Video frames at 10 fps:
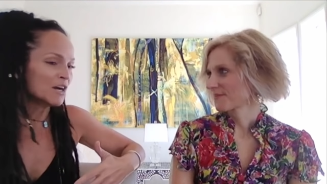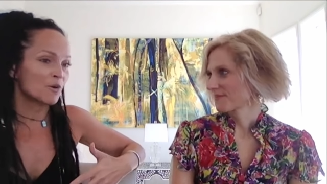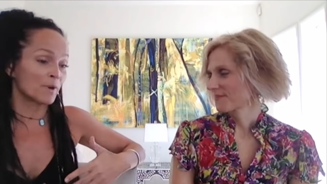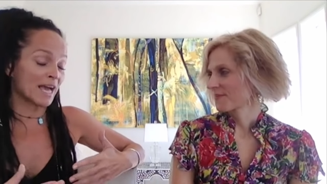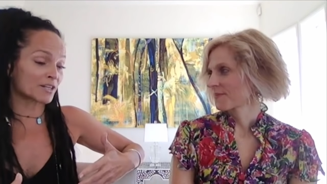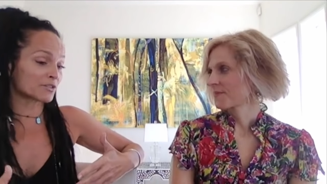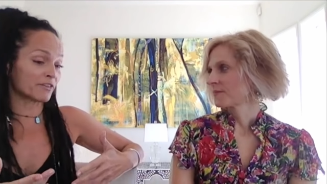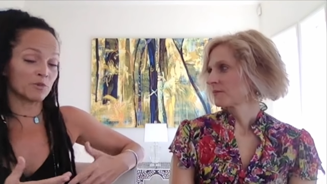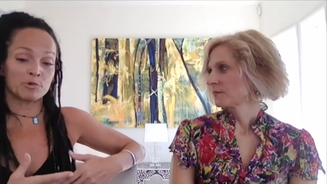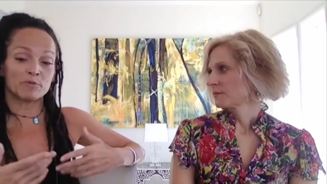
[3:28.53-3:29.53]
Speaker 1: We actually,
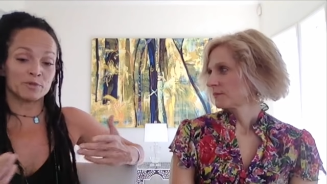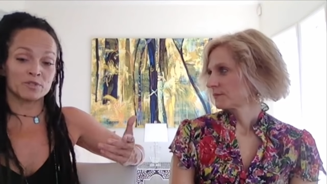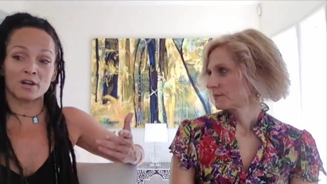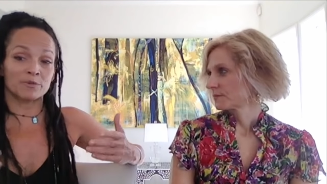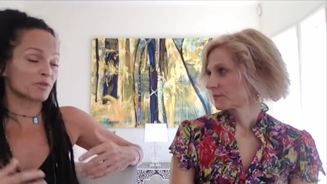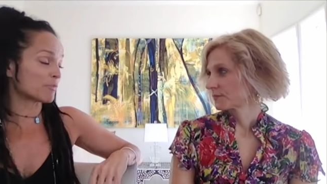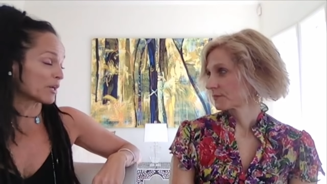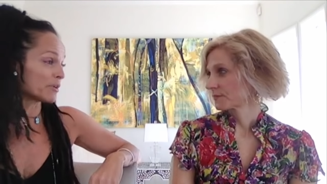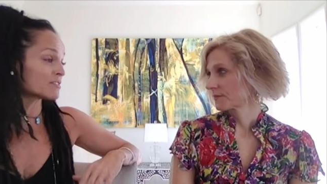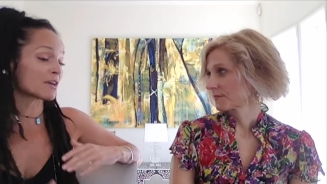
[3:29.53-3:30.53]
if you put music on with
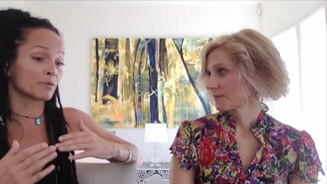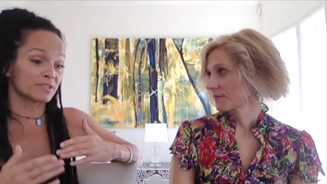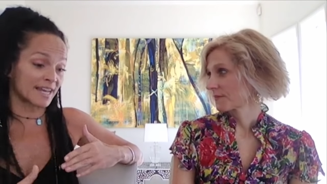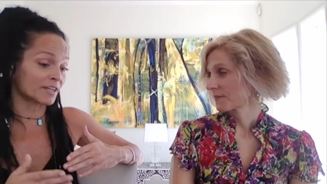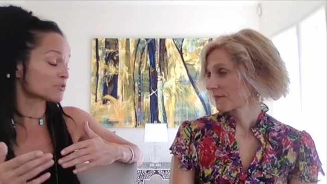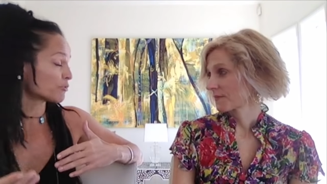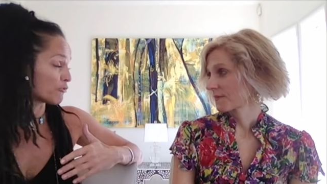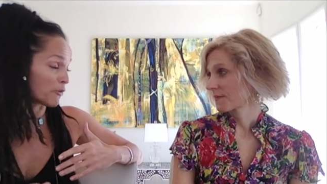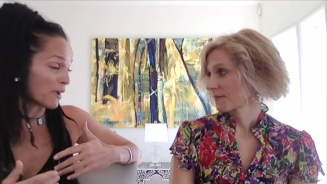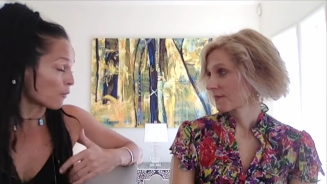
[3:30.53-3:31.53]
babies, they will dance
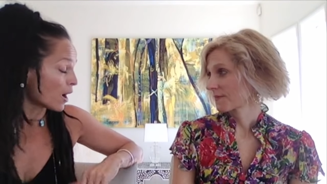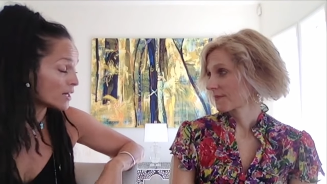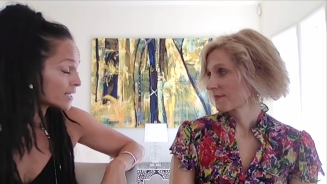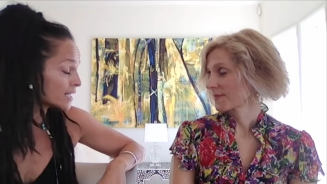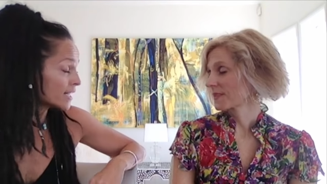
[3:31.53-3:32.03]
before they walk.